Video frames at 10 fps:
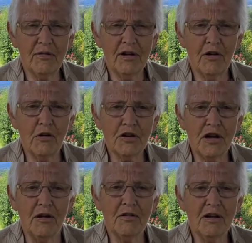
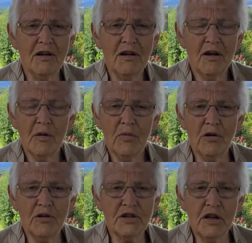lockdown
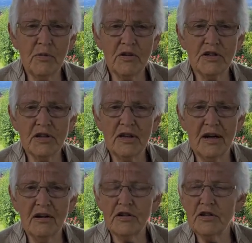because he wasn't
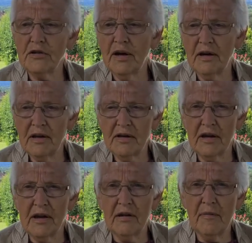allowed to do
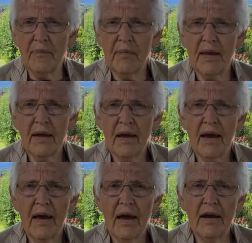anything.
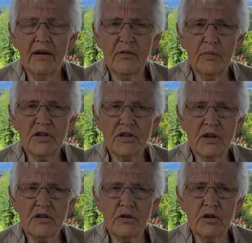And it was
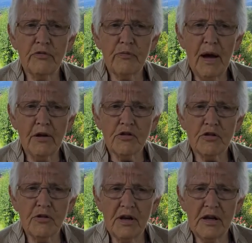took about
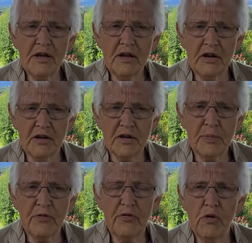three years
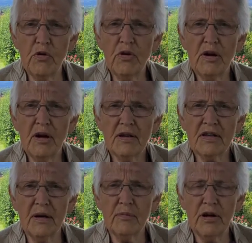before
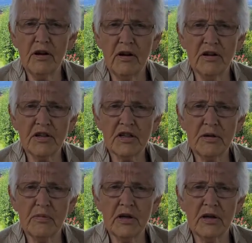somebody asked
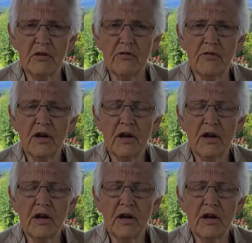him to give